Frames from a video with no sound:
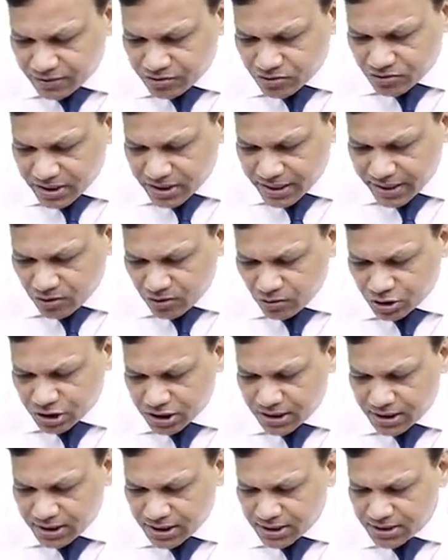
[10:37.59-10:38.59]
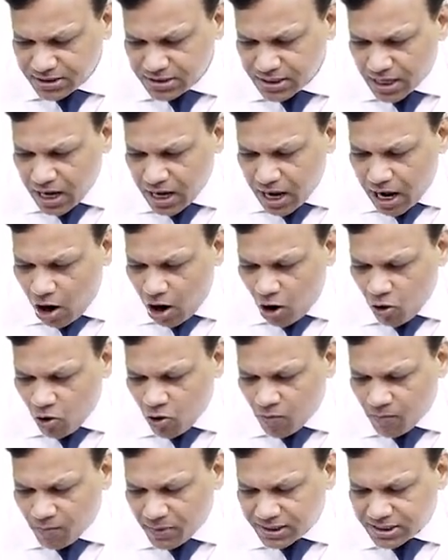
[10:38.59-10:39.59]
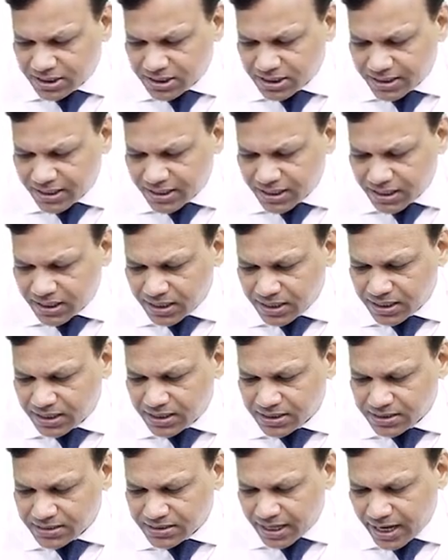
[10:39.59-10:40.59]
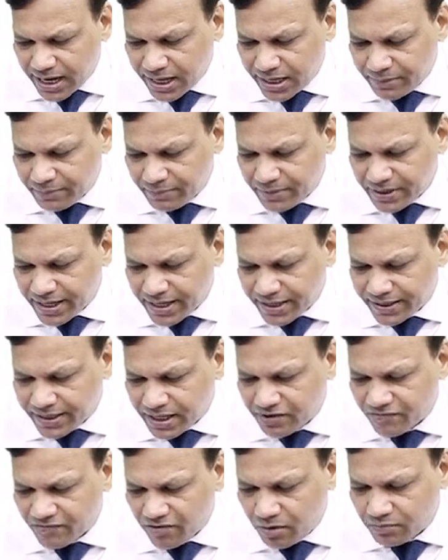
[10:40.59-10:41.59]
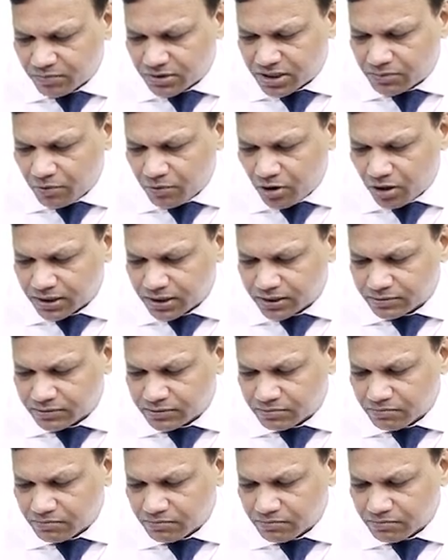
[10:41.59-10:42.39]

So second question is, how much drug is eliminated from the body?